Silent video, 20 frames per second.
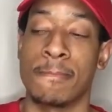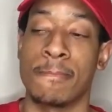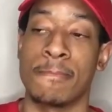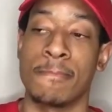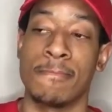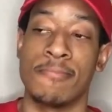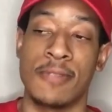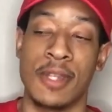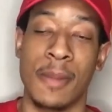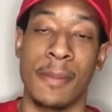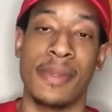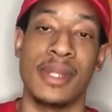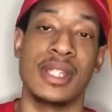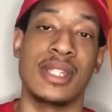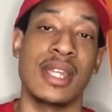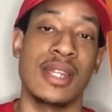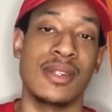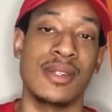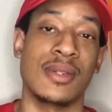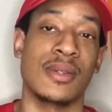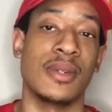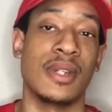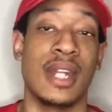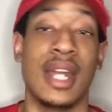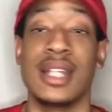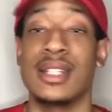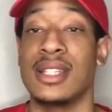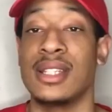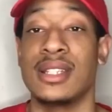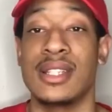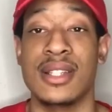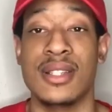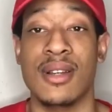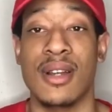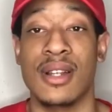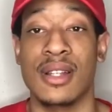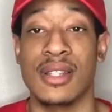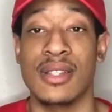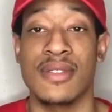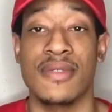their potential. And I think this
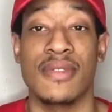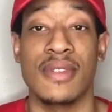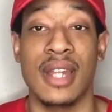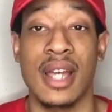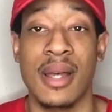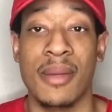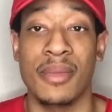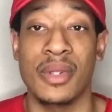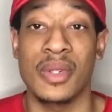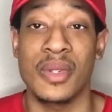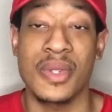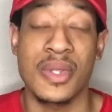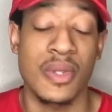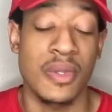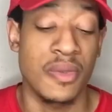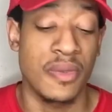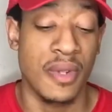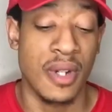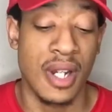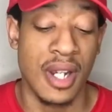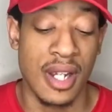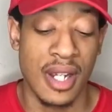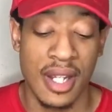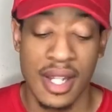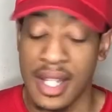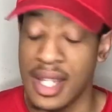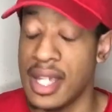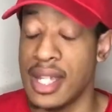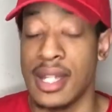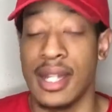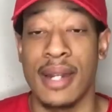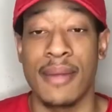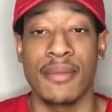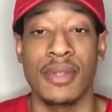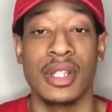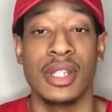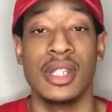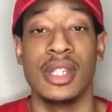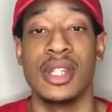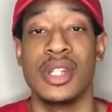arc is phenomenal so far, and I'm
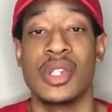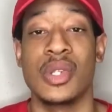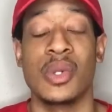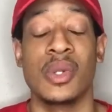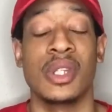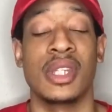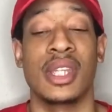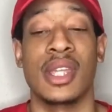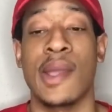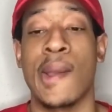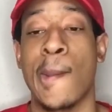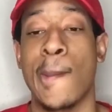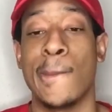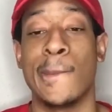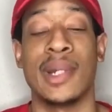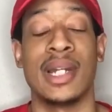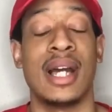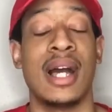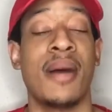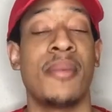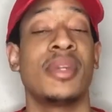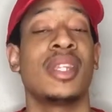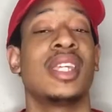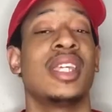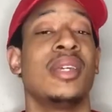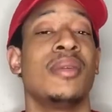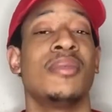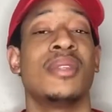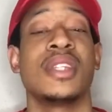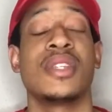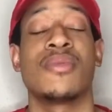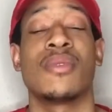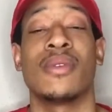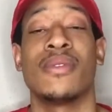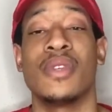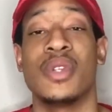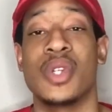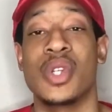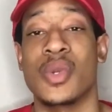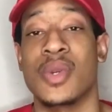really enjoying it. But I'm gonna keep this
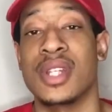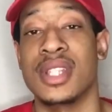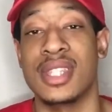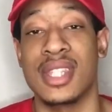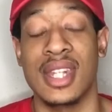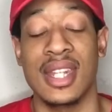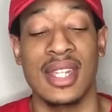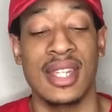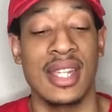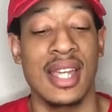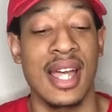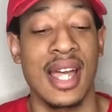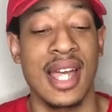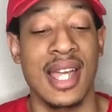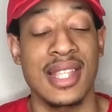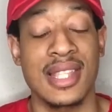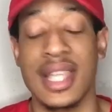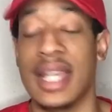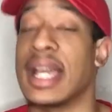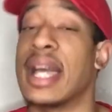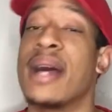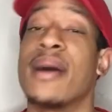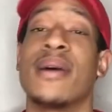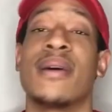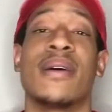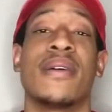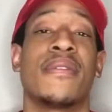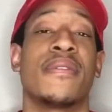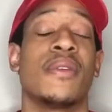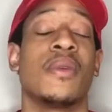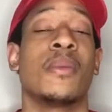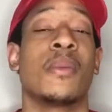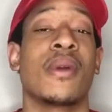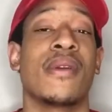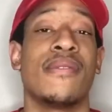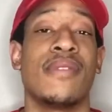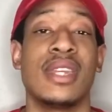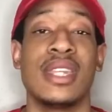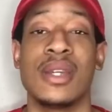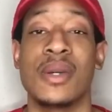review short today, guys. I got a few more
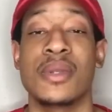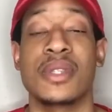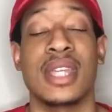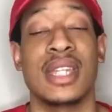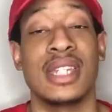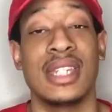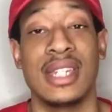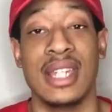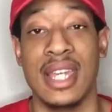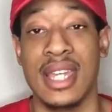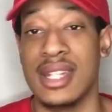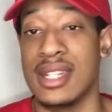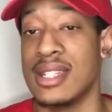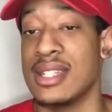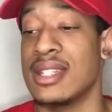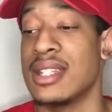videos I need to edit